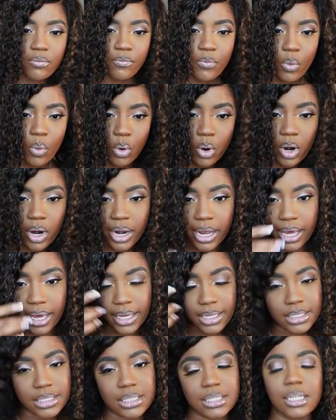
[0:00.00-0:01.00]
for
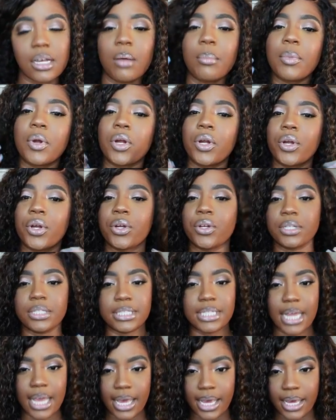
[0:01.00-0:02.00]
a summer
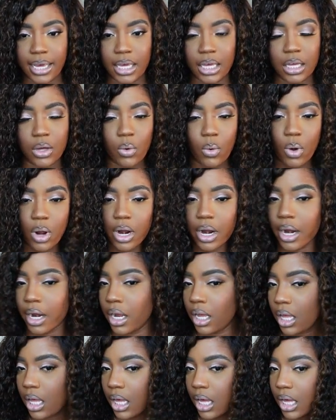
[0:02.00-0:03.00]
day
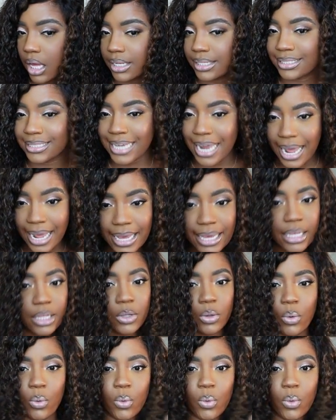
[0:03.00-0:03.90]
or a date,